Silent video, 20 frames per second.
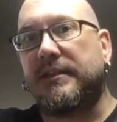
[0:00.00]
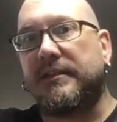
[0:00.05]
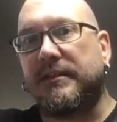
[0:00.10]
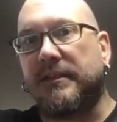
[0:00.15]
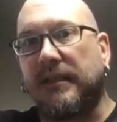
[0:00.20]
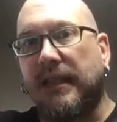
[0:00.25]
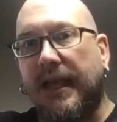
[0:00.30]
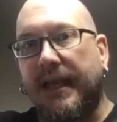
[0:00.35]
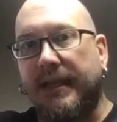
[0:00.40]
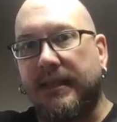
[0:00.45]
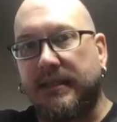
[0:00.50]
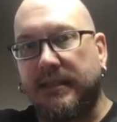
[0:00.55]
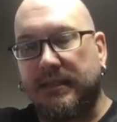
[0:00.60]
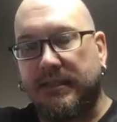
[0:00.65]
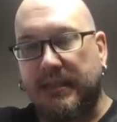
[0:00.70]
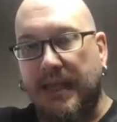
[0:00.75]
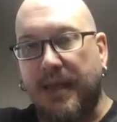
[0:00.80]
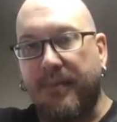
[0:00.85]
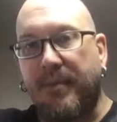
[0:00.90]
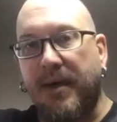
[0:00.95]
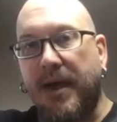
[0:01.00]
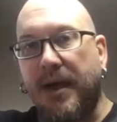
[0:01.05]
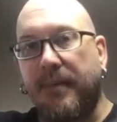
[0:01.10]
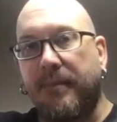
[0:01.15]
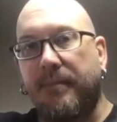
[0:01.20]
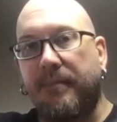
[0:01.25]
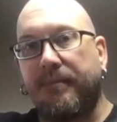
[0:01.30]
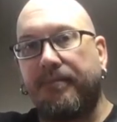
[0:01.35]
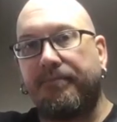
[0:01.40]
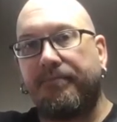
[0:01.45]
to like step
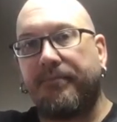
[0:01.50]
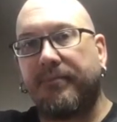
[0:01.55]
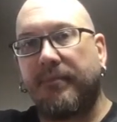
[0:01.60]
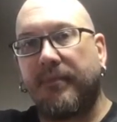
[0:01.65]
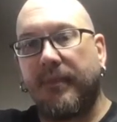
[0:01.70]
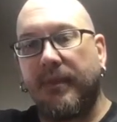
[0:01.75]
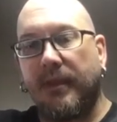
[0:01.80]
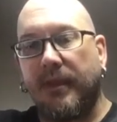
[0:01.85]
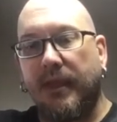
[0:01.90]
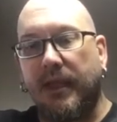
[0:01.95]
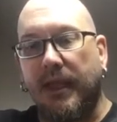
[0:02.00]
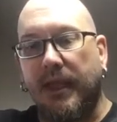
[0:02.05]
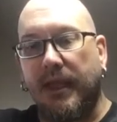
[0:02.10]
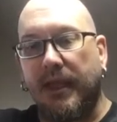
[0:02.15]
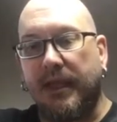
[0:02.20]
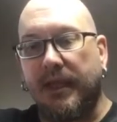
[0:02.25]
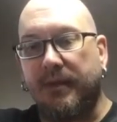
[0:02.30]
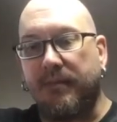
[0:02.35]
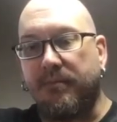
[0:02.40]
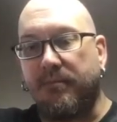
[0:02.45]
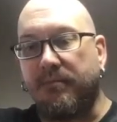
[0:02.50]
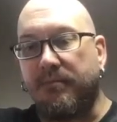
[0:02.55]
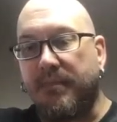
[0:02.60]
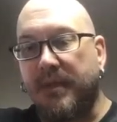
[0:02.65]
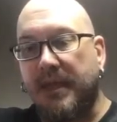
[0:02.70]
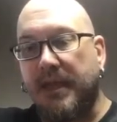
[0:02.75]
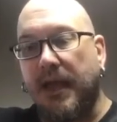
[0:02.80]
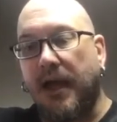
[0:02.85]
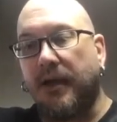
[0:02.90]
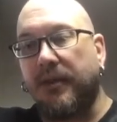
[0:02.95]
up and
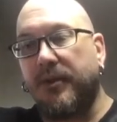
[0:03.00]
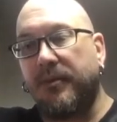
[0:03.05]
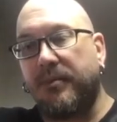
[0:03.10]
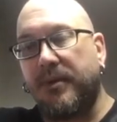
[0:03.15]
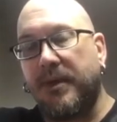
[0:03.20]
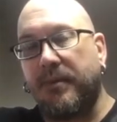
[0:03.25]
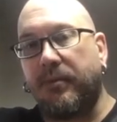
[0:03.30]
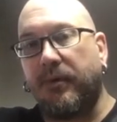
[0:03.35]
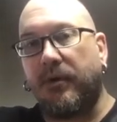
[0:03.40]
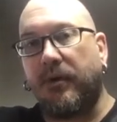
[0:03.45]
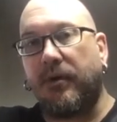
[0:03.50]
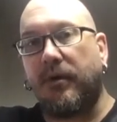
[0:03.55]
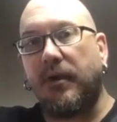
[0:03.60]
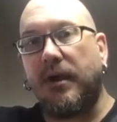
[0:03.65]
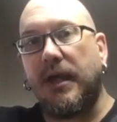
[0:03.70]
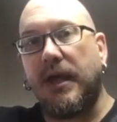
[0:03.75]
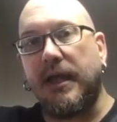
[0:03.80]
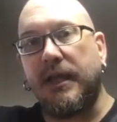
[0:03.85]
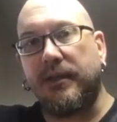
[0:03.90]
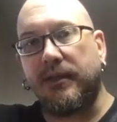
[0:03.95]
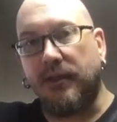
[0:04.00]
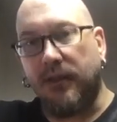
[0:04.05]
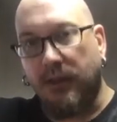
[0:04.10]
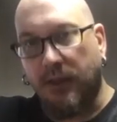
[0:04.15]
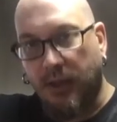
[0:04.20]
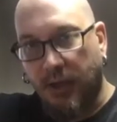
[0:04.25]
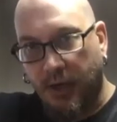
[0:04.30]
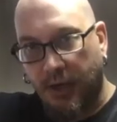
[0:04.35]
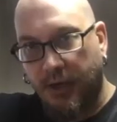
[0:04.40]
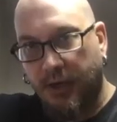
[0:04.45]
meet other people
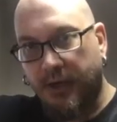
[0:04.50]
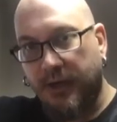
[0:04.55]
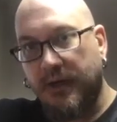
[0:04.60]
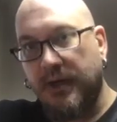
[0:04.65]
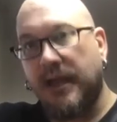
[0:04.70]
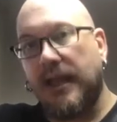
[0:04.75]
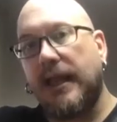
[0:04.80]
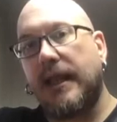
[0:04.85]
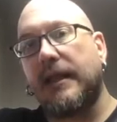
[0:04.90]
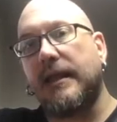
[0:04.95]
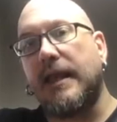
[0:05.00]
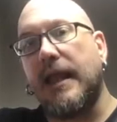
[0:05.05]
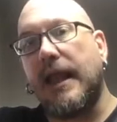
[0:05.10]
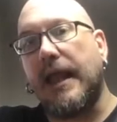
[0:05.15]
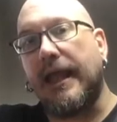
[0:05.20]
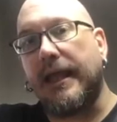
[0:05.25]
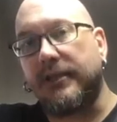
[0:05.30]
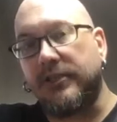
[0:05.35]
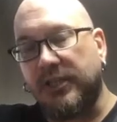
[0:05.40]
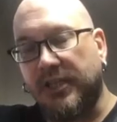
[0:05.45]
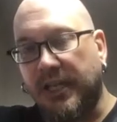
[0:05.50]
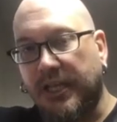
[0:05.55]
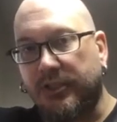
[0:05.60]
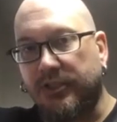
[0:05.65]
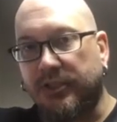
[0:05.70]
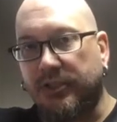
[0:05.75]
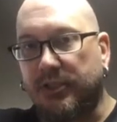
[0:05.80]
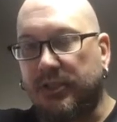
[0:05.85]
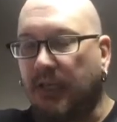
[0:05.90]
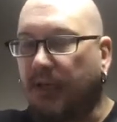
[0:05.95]
and learn and educate
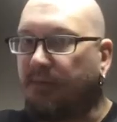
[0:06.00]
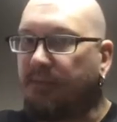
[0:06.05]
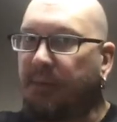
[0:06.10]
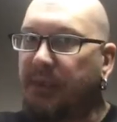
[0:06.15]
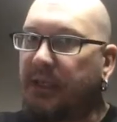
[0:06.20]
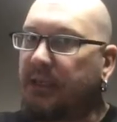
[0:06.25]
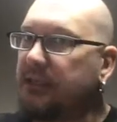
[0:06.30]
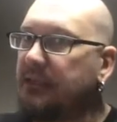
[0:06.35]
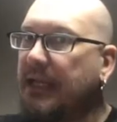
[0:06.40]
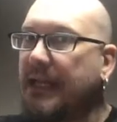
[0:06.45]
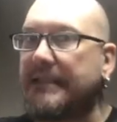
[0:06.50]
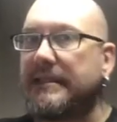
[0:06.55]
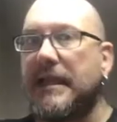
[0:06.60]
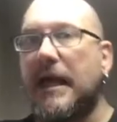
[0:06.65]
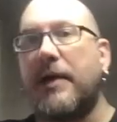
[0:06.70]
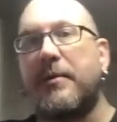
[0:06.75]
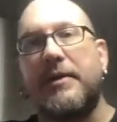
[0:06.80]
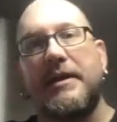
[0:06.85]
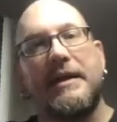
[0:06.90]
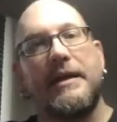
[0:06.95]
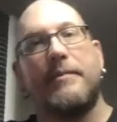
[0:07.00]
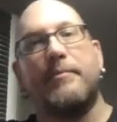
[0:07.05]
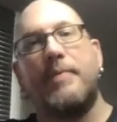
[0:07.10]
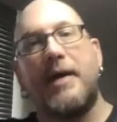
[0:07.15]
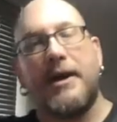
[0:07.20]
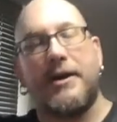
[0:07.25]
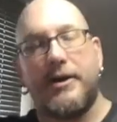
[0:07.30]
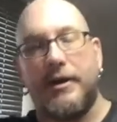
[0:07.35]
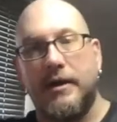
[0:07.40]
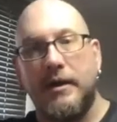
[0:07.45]
yourself, because that's how we get
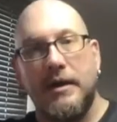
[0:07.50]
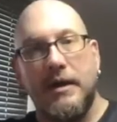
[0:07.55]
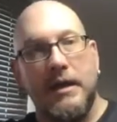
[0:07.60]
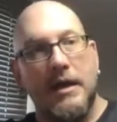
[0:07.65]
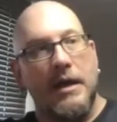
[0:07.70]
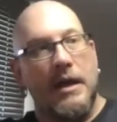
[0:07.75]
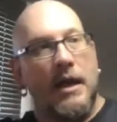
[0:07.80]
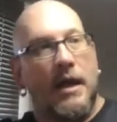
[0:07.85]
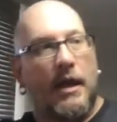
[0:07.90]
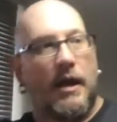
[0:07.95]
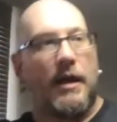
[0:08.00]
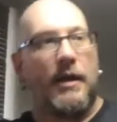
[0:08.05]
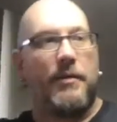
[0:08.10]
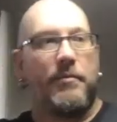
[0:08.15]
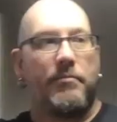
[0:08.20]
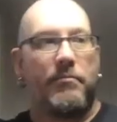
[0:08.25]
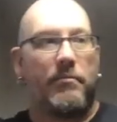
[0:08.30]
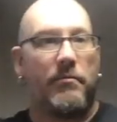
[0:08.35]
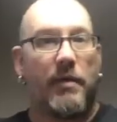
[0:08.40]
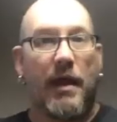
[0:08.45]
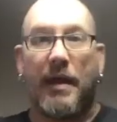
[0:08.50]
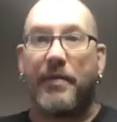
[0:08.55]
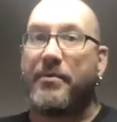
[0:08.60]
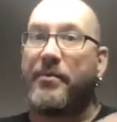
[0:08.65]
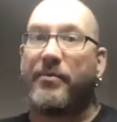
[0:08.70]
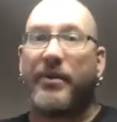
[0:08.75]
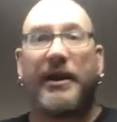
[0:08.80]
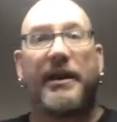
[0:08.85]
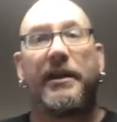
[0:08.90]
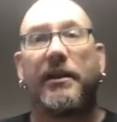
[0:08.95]
better. I've been
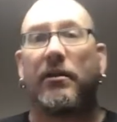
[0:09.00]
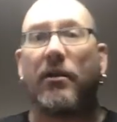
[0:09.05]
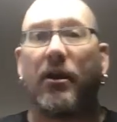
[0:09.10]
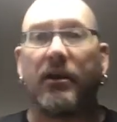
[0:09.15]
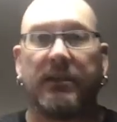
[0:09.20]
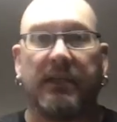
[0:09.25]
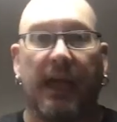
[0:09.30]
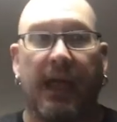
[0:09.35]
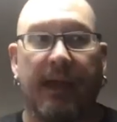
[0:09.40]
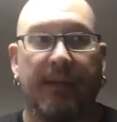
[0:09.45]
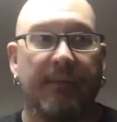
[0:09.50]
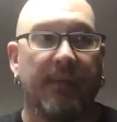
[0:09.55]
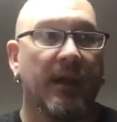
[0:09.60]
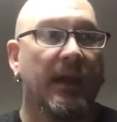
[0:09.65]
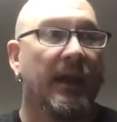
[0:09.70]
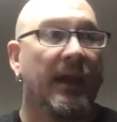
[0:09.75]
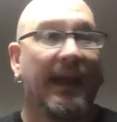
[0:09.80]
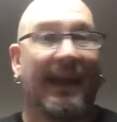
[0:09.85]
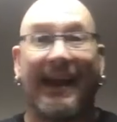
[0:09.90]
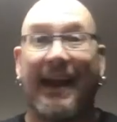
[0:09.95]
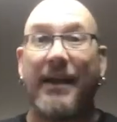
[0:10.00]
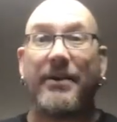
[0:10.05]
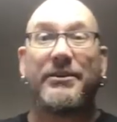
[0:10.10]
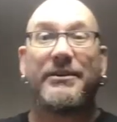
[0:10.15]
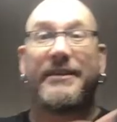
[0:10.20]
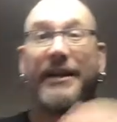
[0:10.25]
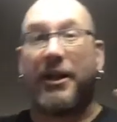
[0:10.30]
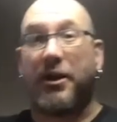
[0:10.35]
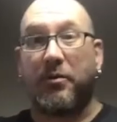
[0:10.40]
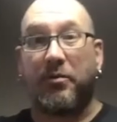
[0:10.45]
painting a long time, and I was
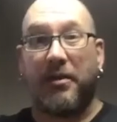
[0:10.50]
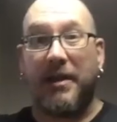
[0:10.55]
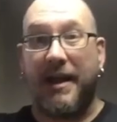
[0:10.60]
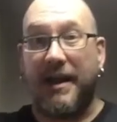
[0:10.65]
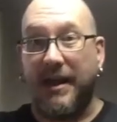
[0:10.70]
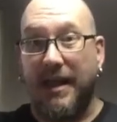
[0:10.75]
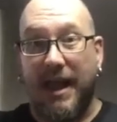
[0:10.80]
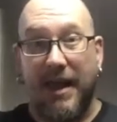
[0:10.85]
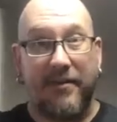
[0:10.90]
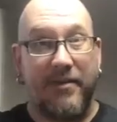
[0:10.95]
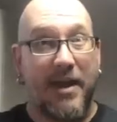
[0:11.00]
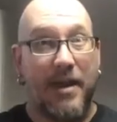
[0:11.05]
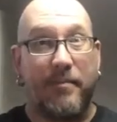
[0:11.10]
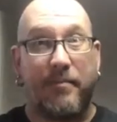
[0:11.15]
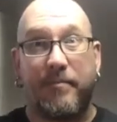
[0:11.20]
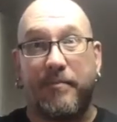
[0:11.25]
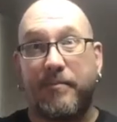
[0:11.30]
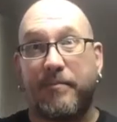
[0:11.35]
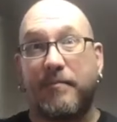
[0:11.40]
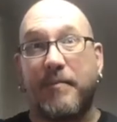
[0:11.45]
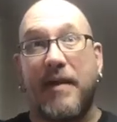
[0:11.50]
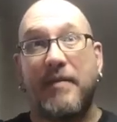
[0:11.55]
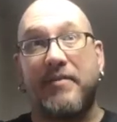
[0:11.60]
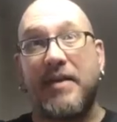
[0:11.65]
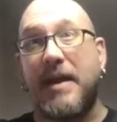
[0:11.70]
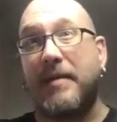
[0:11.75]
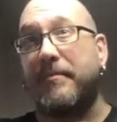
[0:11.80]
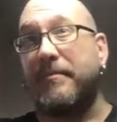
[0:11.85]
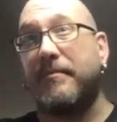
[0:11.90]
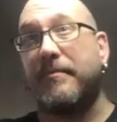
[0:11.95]
terrible at it.
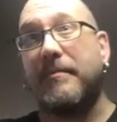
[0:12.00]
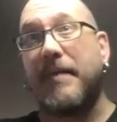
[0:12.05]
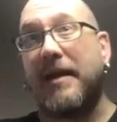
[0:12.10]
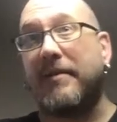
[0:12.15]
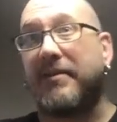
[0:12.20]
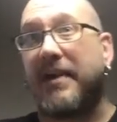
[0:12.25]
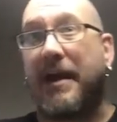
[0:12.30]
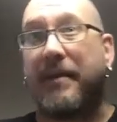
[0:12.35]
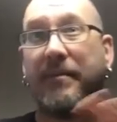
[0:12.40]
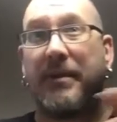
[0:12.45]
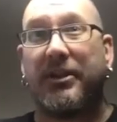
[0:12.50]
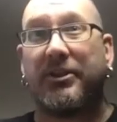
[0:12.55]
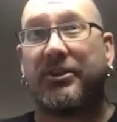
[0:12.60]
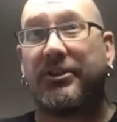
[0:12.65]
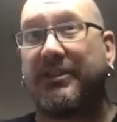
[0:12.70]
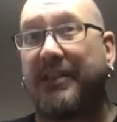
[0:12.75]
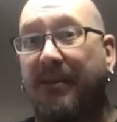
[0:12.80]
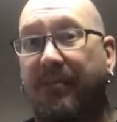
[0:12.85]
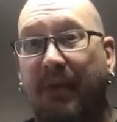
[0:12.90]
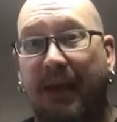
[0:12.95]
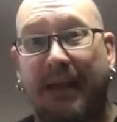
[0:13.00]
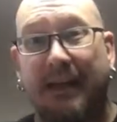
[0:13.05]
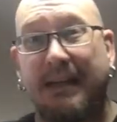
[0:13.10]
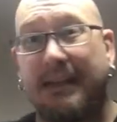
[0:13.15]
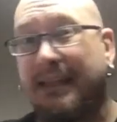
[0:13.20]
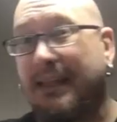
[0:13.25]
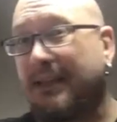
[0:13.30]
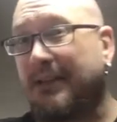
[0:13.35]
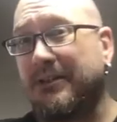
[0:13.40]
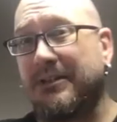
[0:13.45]
I've got miniatures I painted
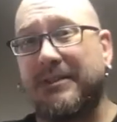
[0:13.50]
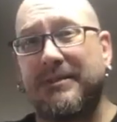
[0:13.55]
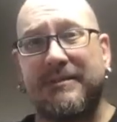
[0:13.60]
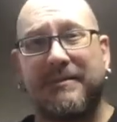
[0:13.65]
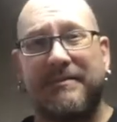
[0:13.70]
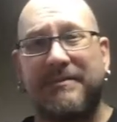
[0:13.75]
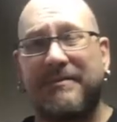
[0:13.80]
that are just